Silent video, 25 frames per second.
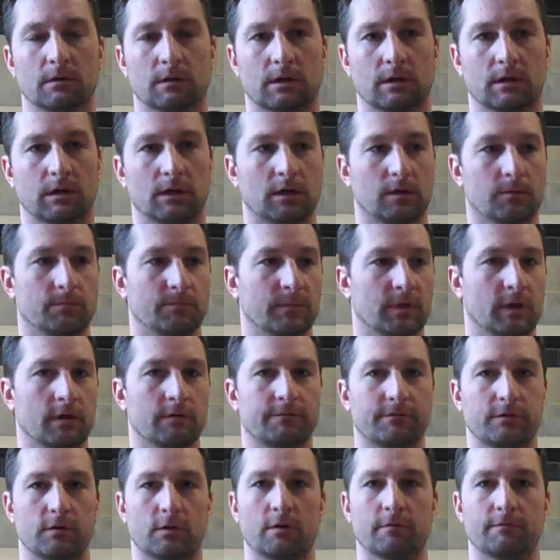Um,
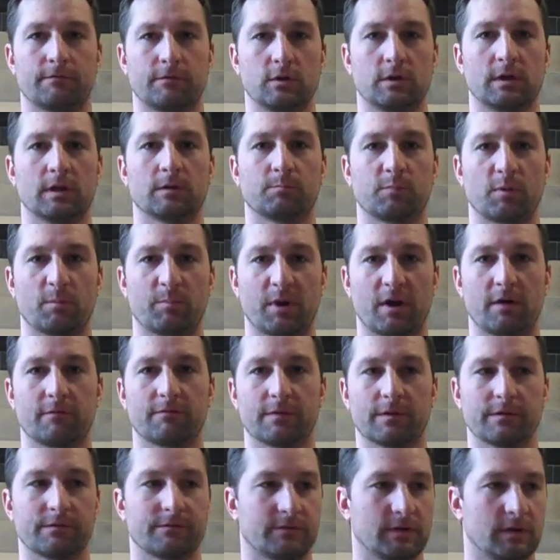if you if you get prepared
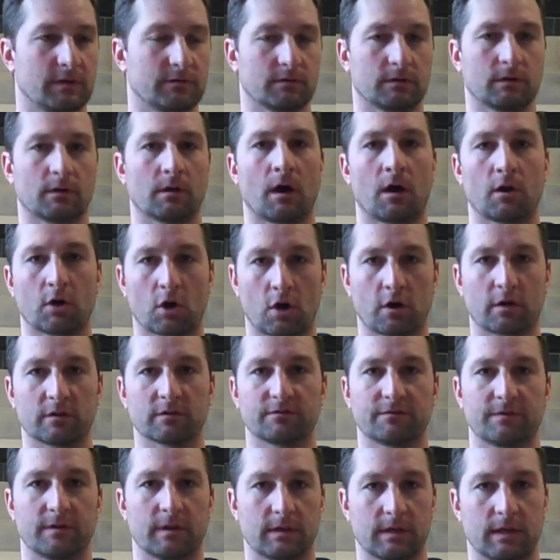for the season on
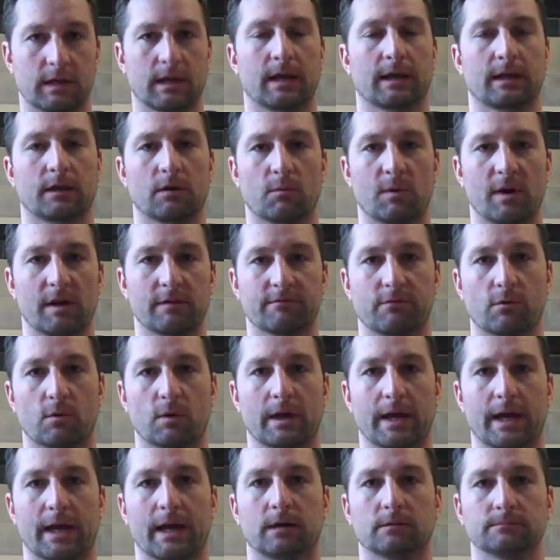August 5th, you got to get ready for
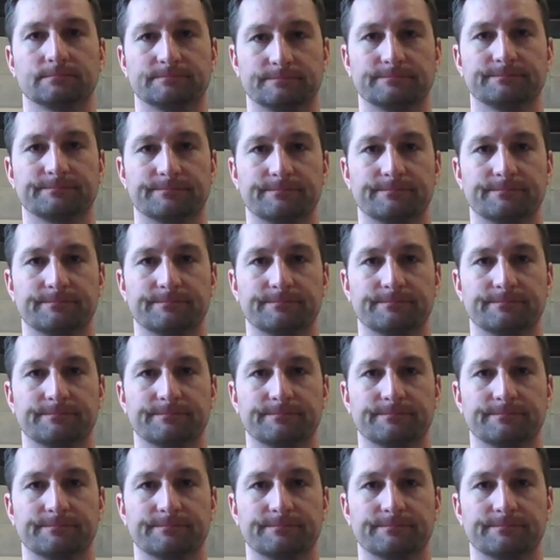it now.